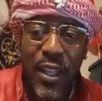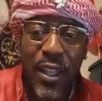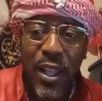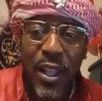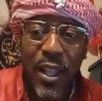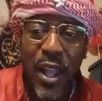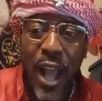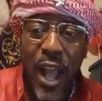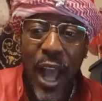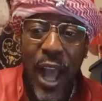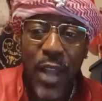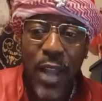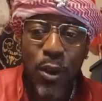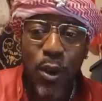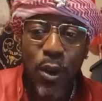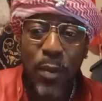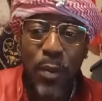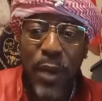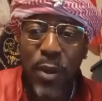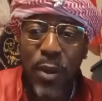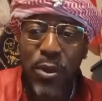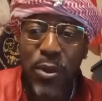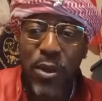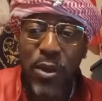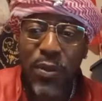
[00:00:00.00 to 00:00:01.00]
I know
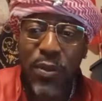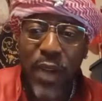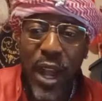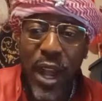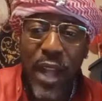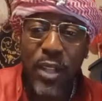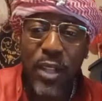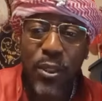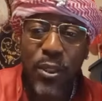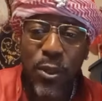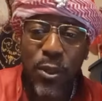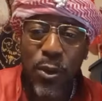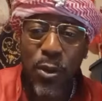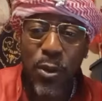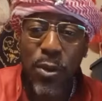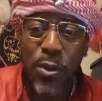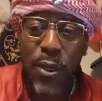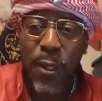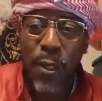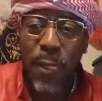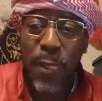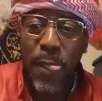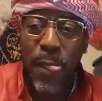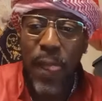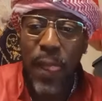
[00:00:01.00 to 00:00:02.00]
about divine truth.
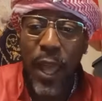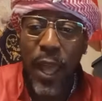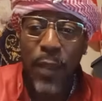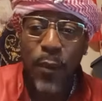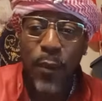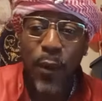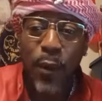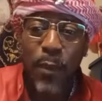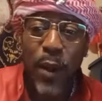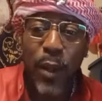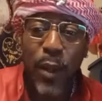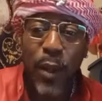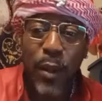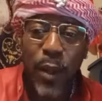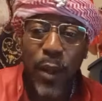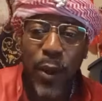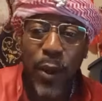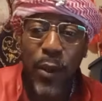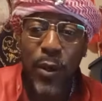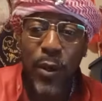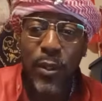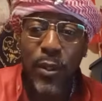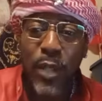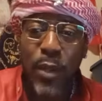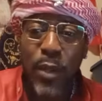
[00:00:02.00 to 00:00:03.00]
I know about
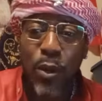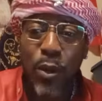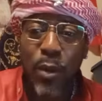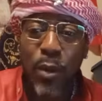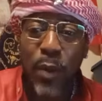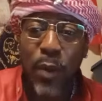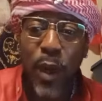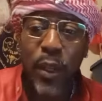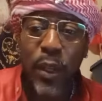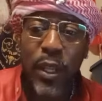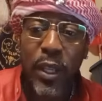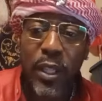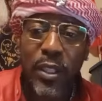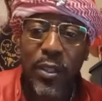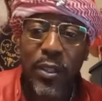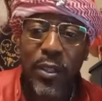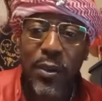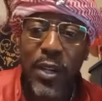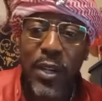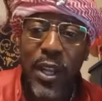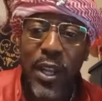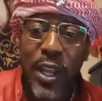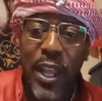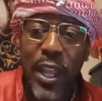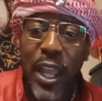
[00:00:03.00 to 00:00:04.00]
laws. I know about
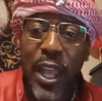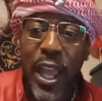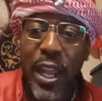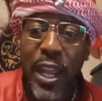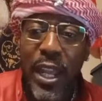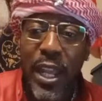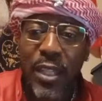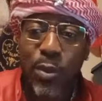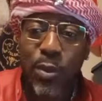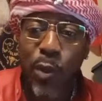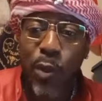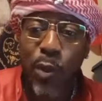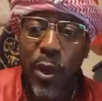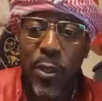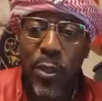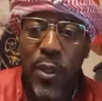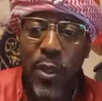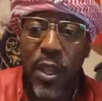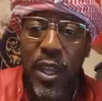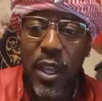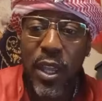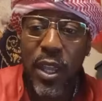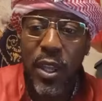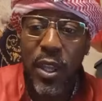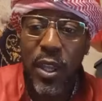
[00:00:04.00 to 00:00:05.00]
history. And that's one
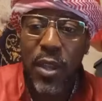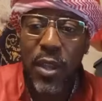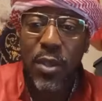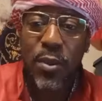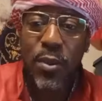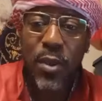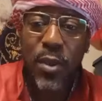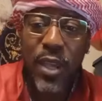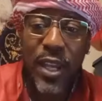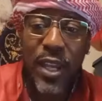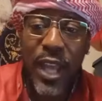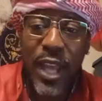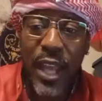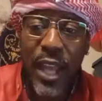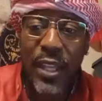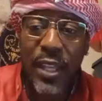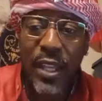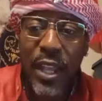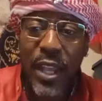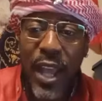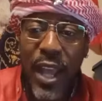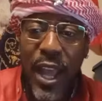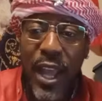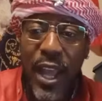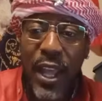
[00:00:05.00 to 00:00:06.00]
thing you cannot
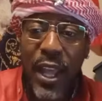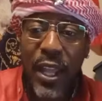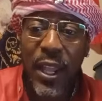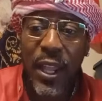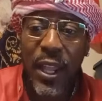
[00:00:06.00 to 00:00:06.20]
deny.